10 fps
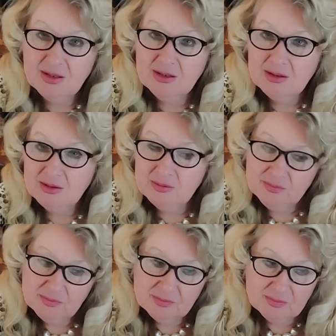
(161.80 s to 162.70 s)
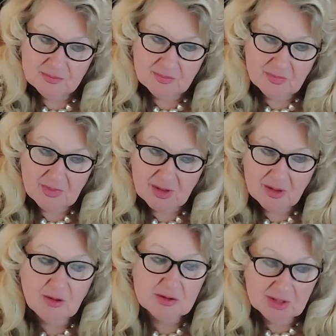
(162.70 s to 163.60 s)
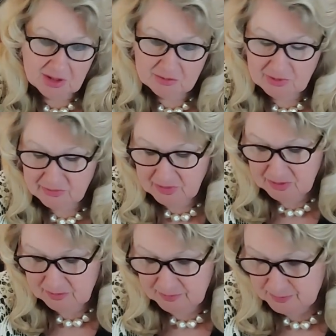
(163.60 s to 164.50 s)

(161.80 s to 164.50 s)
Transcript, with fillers: uh, contact with her